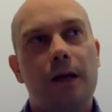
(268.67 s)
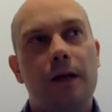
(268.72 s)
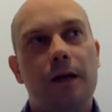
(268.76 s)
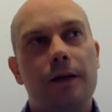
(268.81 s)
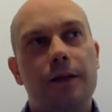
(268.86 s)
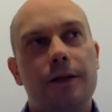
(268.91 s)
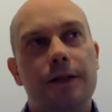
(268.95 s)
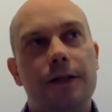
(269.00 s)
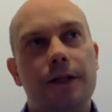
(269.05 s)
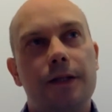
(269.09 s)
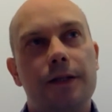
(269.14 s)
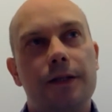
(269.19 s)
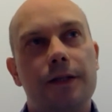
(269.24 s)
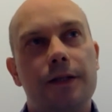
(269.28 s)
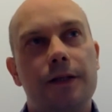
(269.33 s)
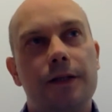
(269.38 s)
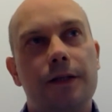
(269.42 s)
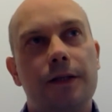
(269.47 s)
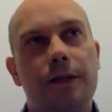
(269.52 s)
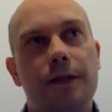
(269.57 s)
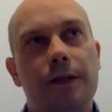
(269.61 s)
let's say,
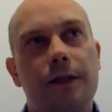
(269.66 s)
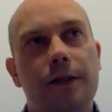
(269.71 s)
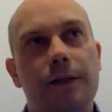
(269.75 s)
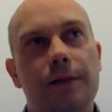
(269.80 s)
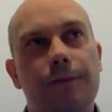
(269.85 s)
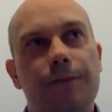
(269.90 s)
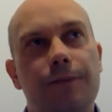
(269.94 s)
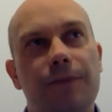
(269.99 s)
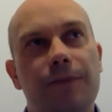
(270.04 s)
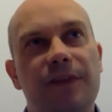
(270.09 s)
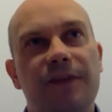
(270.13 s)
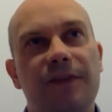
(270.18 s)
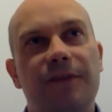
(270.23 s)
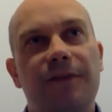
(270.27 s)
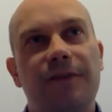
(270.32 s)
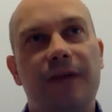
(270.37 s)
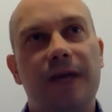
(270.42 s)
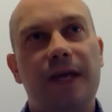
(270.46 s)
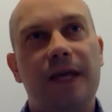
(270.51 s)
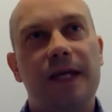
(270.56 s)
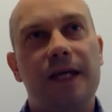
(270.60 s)
the
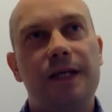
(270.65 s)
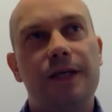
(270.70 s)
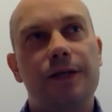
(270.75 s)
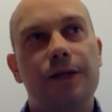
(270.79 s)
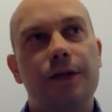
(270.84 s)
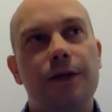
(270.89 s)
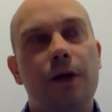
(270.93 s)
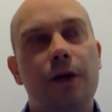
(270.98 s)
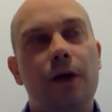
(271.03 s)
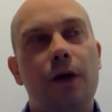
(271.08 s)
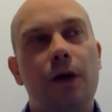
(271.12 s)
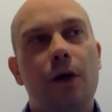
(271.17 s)
phase